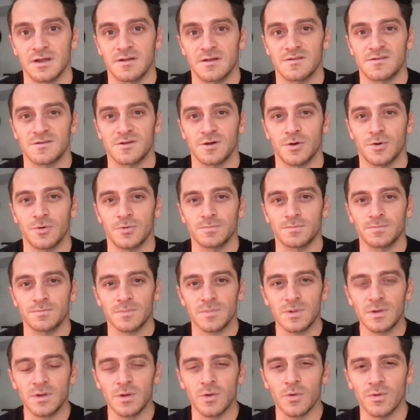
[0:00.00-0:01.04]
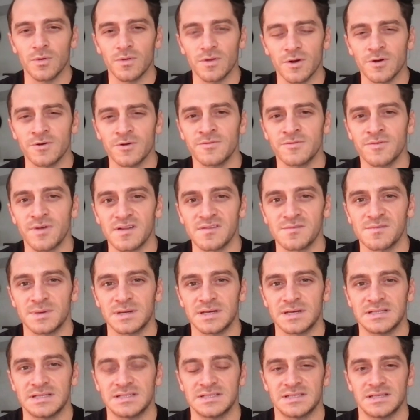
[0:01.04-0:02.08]
So with our
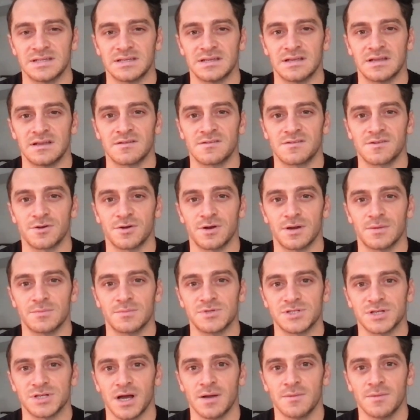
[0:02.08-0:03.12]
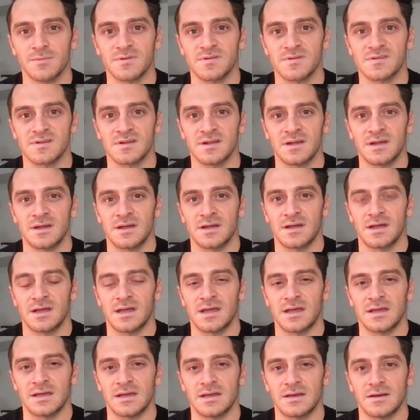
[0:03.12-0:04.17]
investment into Instagram Shops
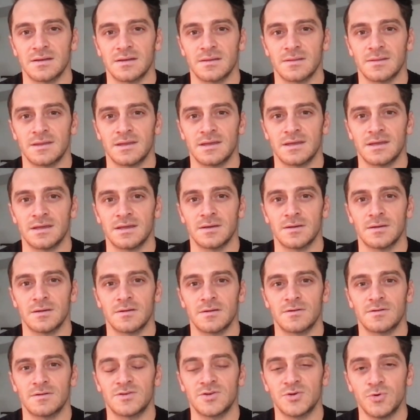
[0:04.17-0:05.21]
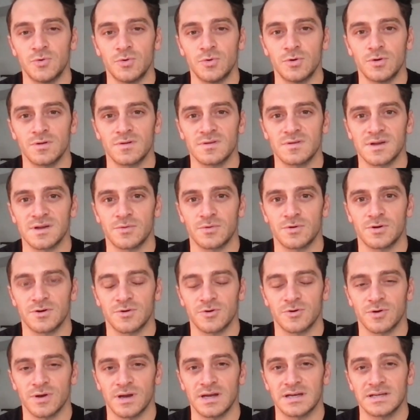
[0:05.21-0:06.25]
and the tools that we're
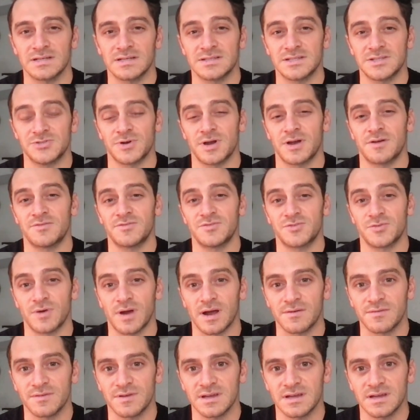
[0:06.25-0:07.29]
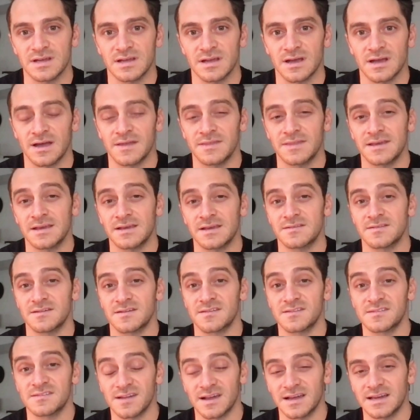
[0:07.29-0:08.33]
creating to drive traffic, I think it's
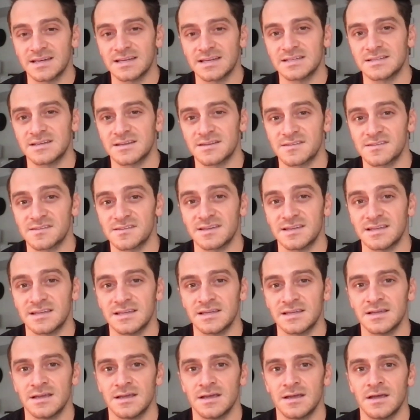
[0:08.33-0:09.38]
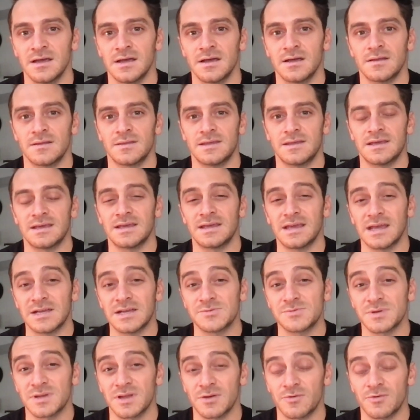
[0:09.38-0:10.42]
exciting to see the
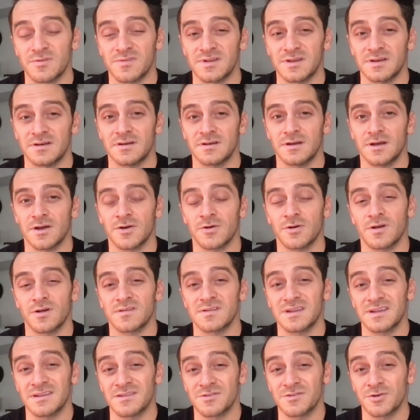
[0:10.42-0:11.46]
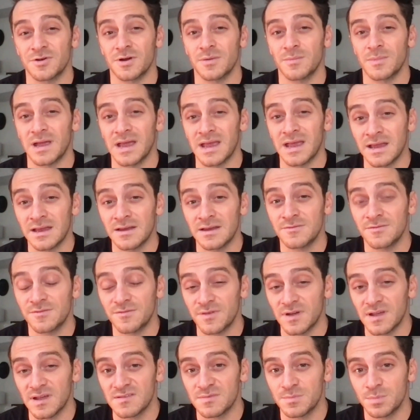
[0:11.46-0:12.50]
engagement that we've seen across Instagram and
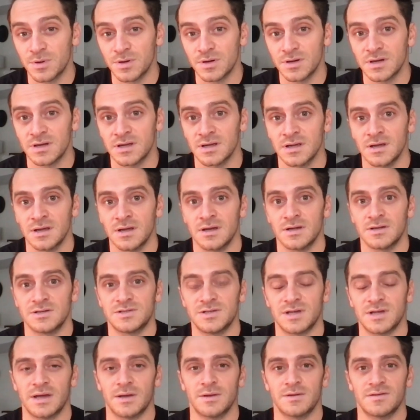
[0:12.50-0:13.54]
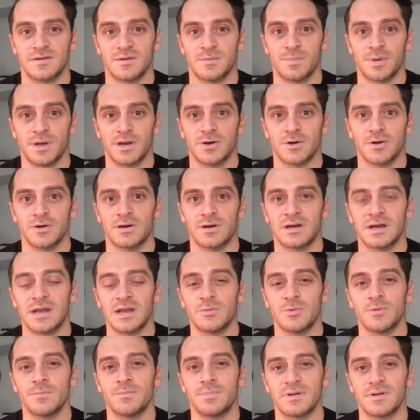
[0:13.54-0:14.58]
Facebook to better
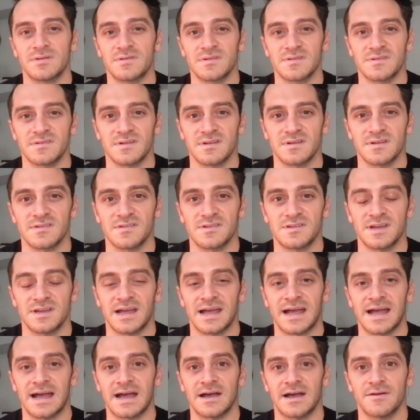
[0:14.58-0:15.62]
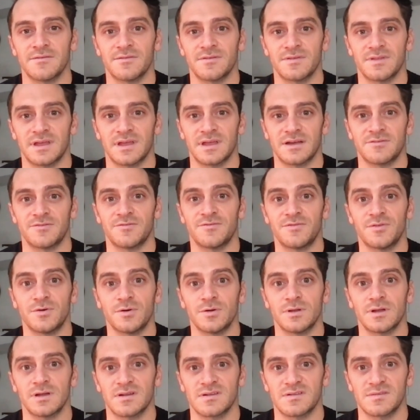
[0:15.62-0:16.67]
enable businesses to have that
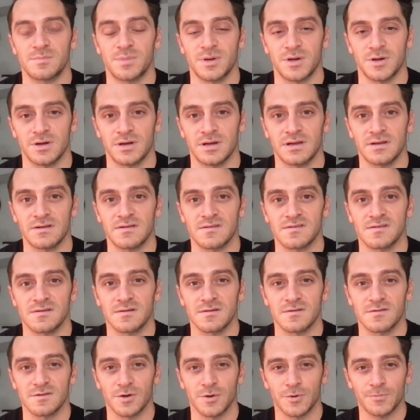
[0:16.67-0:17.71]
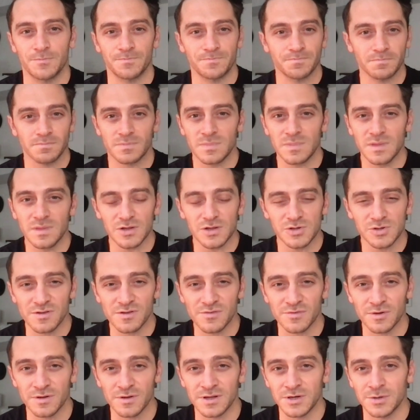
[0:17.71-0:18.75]
full experience. So just
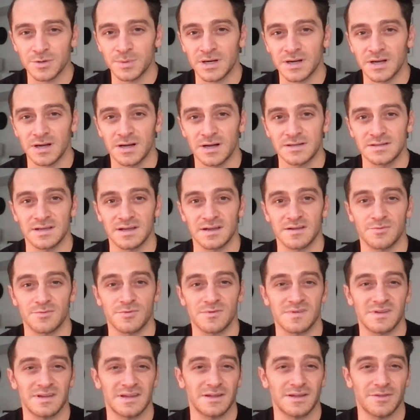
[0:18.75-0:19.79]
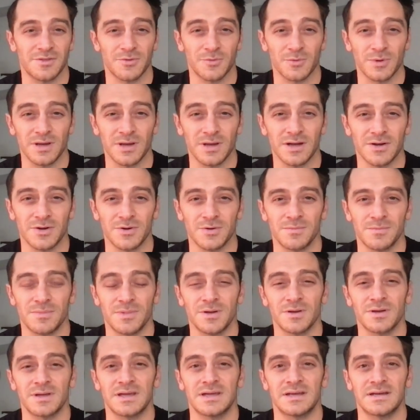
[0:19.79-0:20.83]
for a little bit of context, we're seeing 300
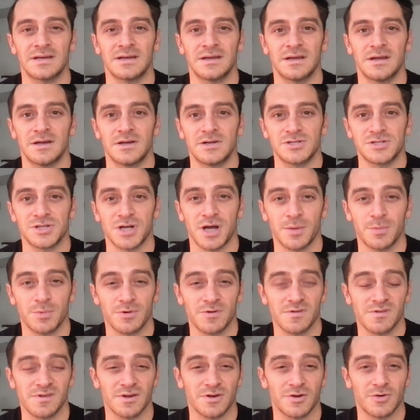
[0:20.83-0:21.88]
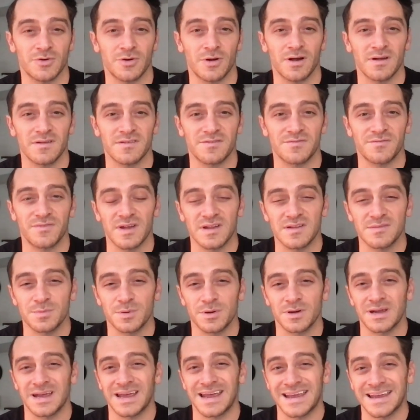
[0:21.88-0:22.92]
million shoppers across
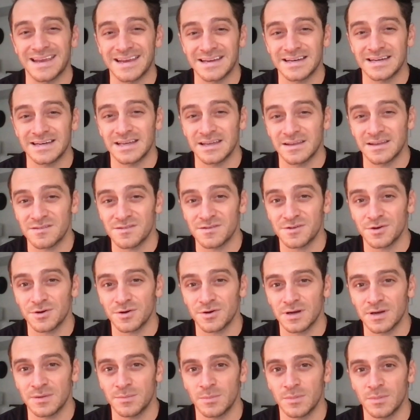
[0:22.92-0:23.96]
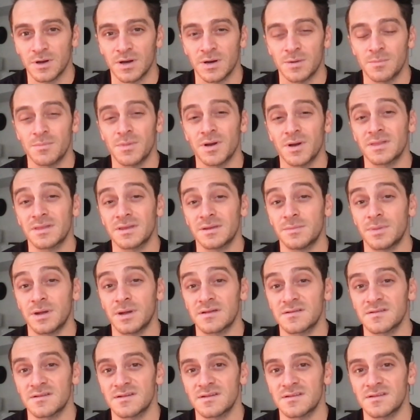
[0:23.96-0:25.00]
Facebook and Instagram on a monthly
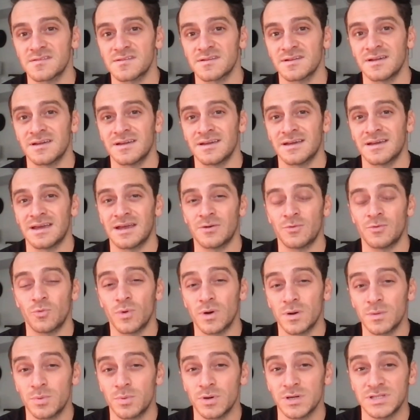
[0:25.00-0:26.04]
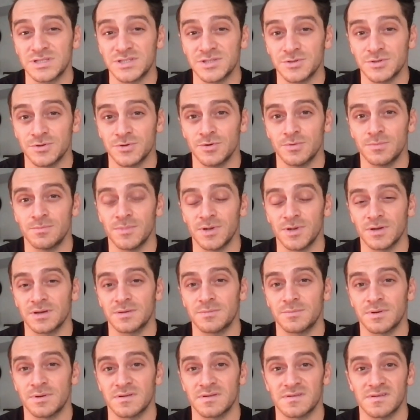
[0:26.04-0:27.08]
basis, and 1.2
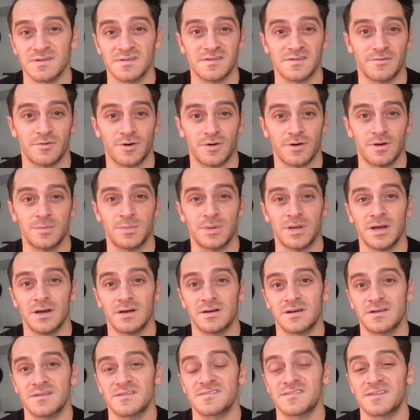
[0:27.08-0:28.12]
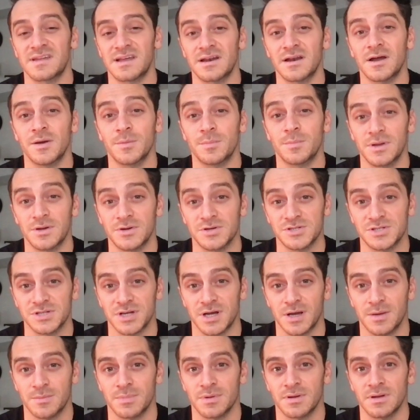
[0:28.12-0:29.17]
million businesses have already begun to set up their
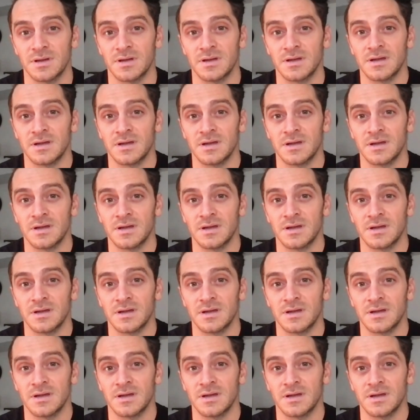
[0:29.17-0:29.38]
shop.